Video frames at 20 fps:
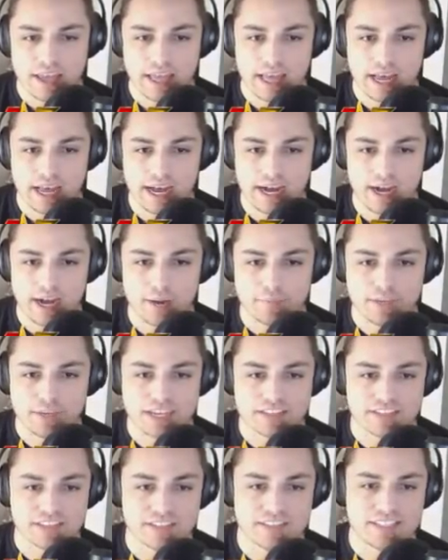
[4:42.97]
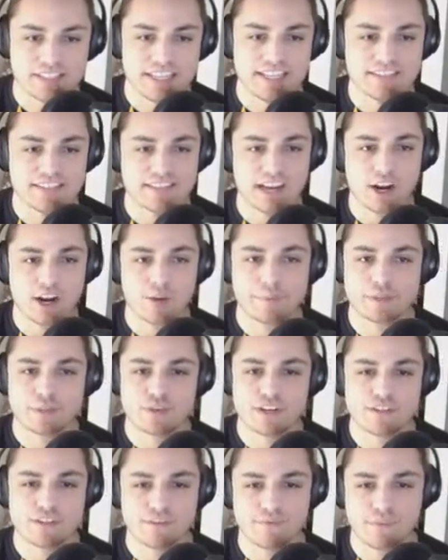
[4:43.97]
Um, you guys can see he's got
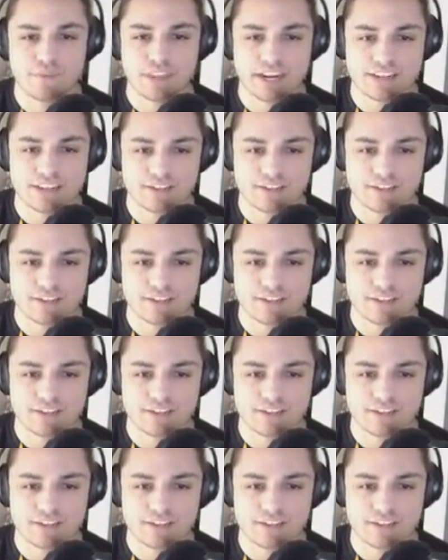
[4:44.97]
arbitration for the next